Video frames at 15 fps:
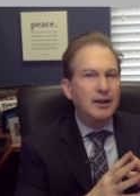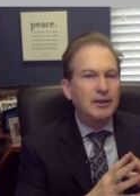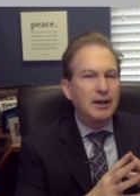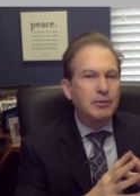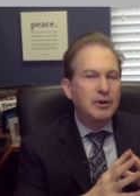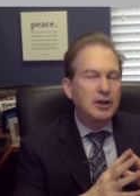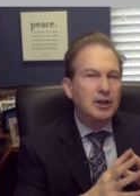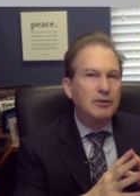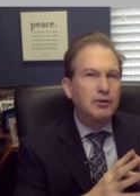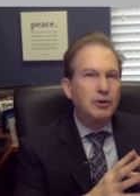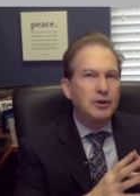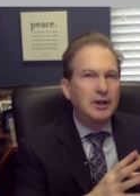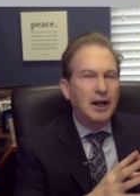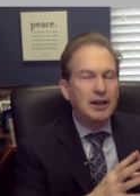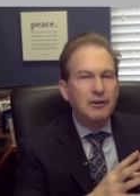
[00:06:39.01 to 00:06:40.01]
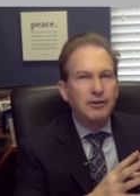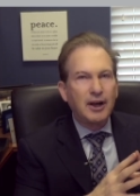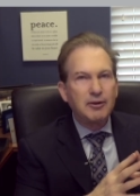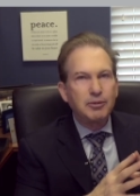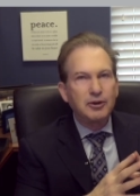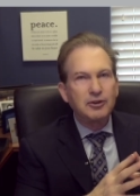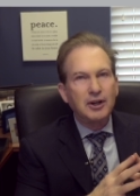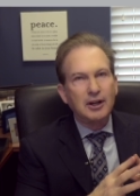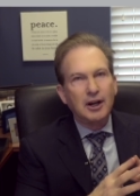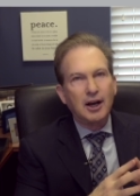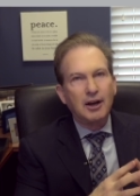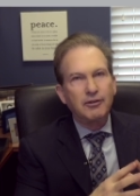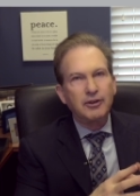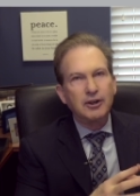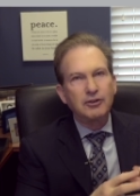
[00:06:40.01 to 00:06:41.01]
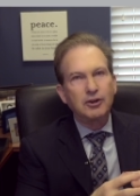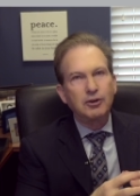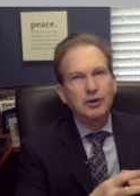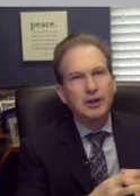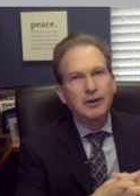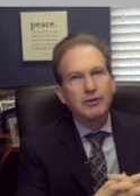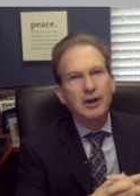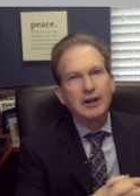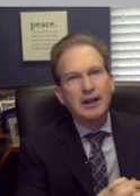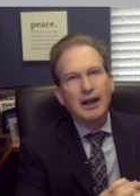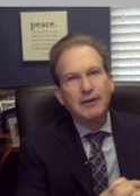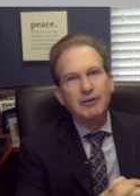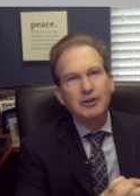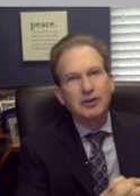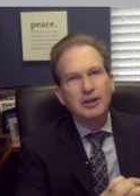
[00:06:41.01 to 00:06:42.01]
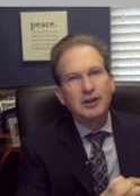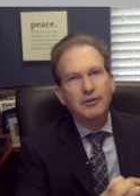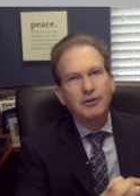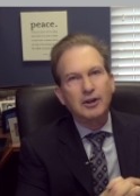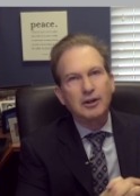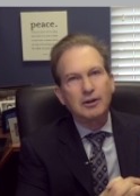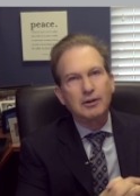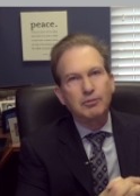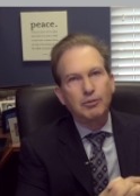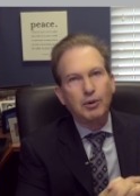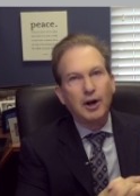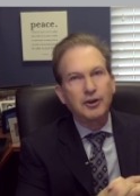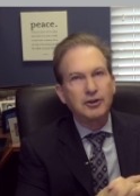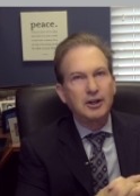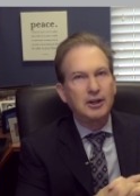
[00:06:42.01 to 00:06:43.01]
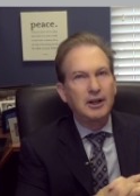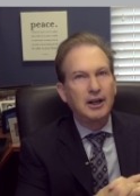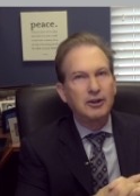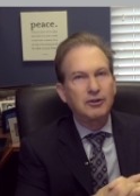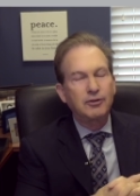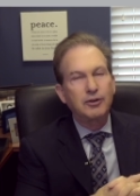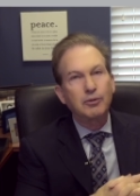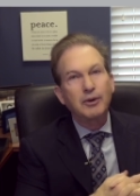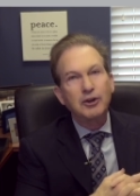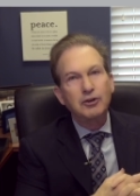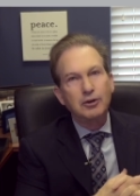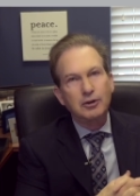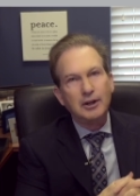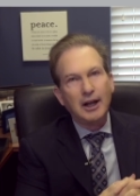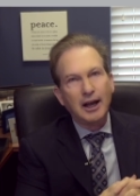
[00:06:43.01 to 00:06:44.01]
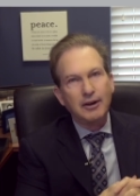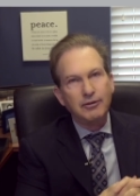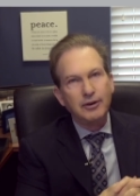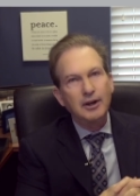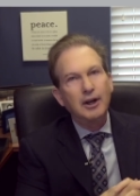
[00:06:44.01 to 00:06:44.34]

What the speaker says: then I'm going to give you a 95% confidence that you're never going to have a significant prostate cancer for the rest of your life,